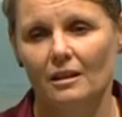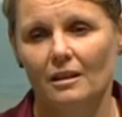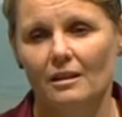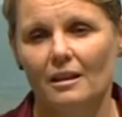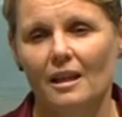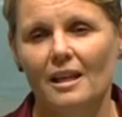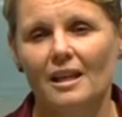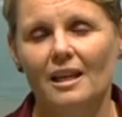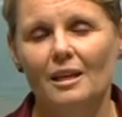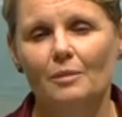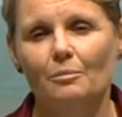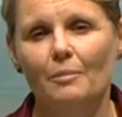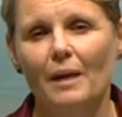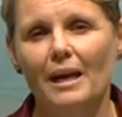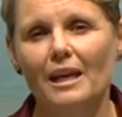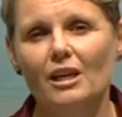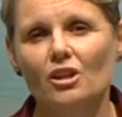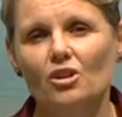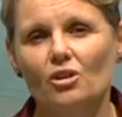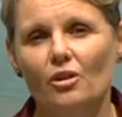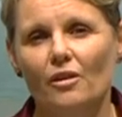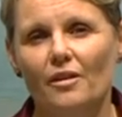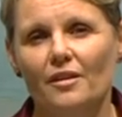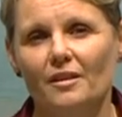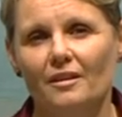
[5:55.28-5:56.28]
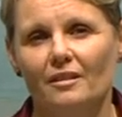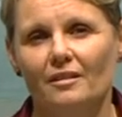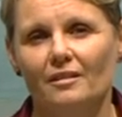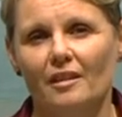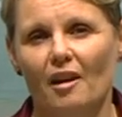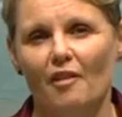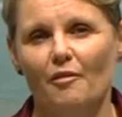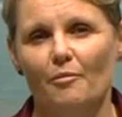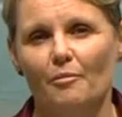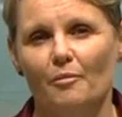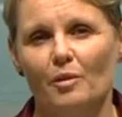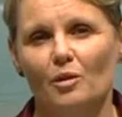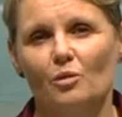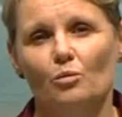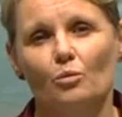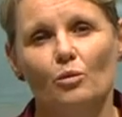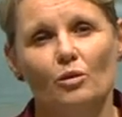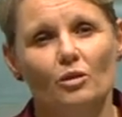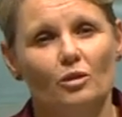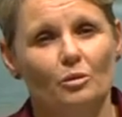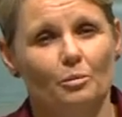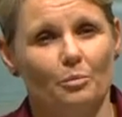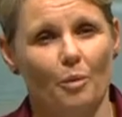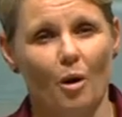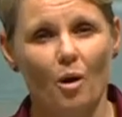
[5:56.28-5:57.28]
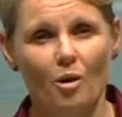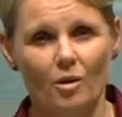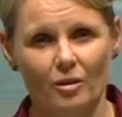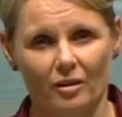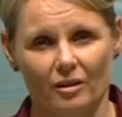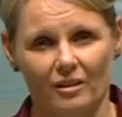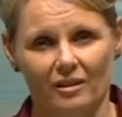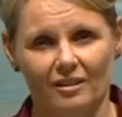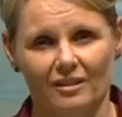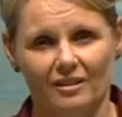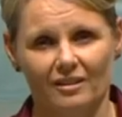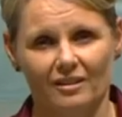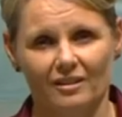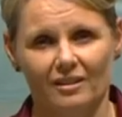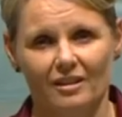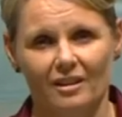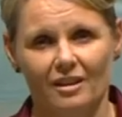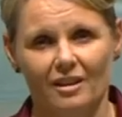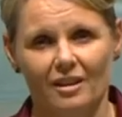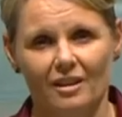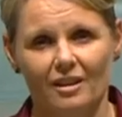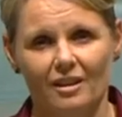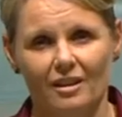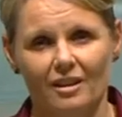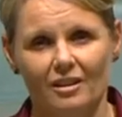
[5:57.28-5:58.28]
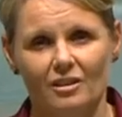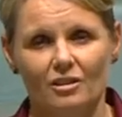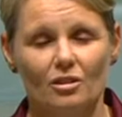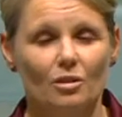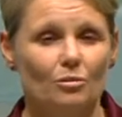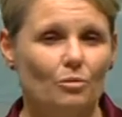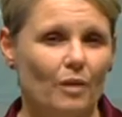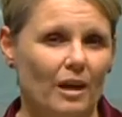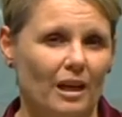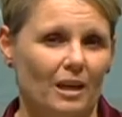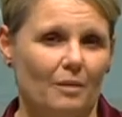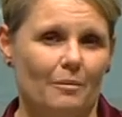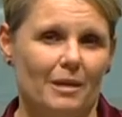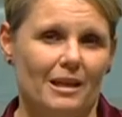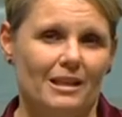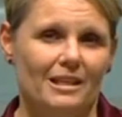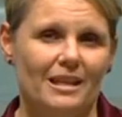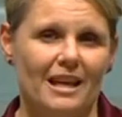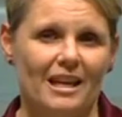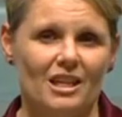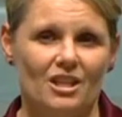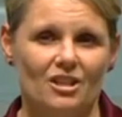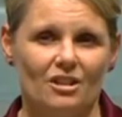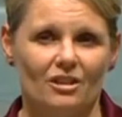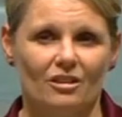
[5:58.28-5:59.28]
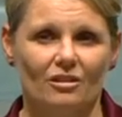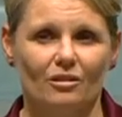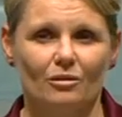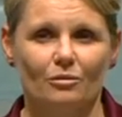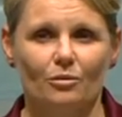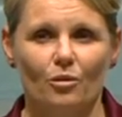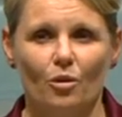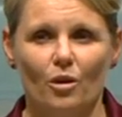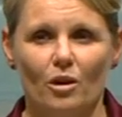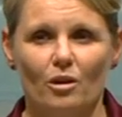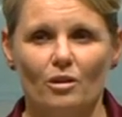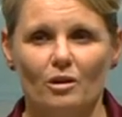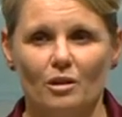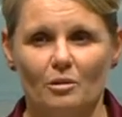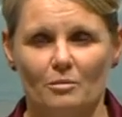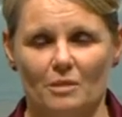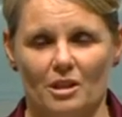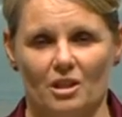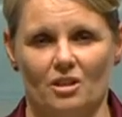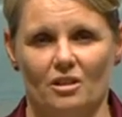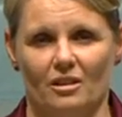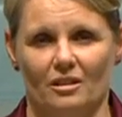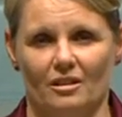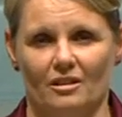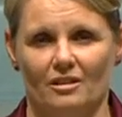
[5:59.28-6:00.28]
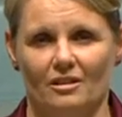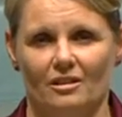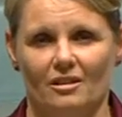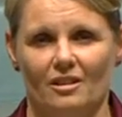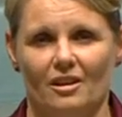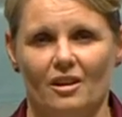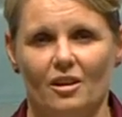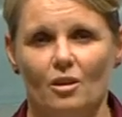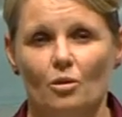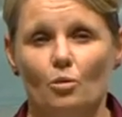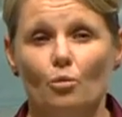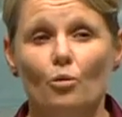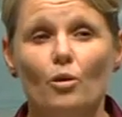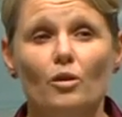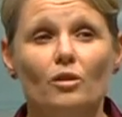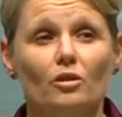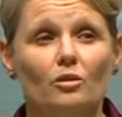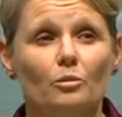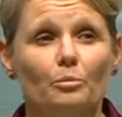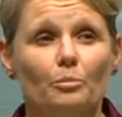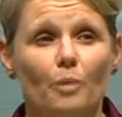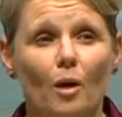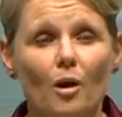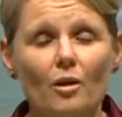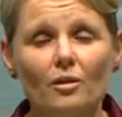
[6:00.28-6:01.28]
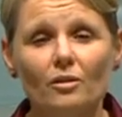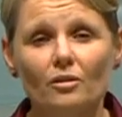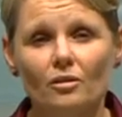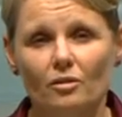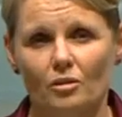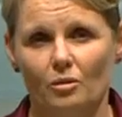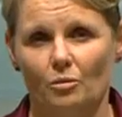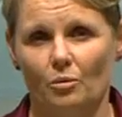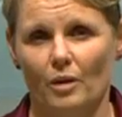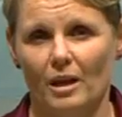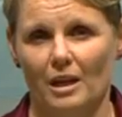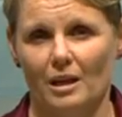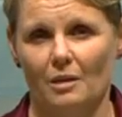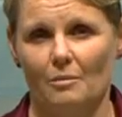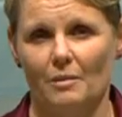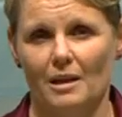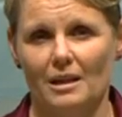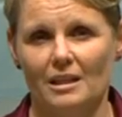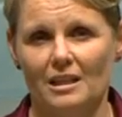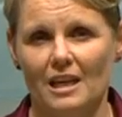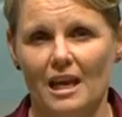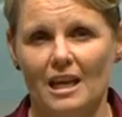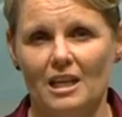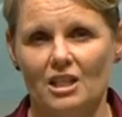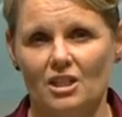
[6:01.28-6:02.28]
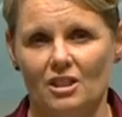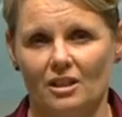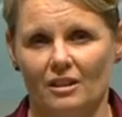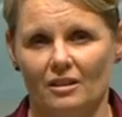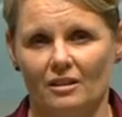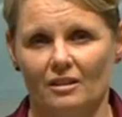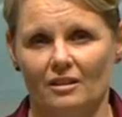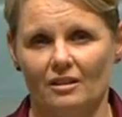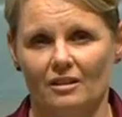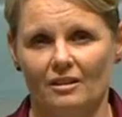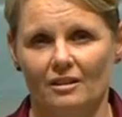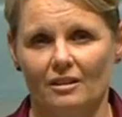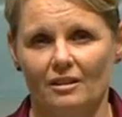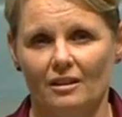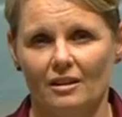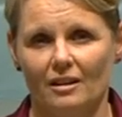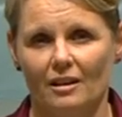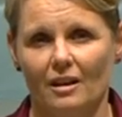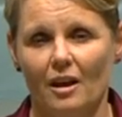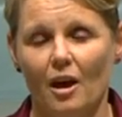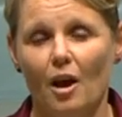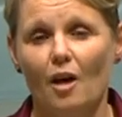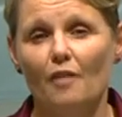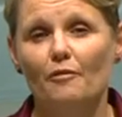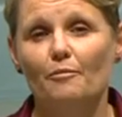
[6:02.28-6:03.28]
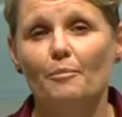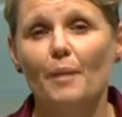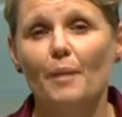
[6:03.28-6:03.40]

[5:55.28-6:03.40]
then he'd make sure that his government responds to recommendations of royal commissions responds to recommendations of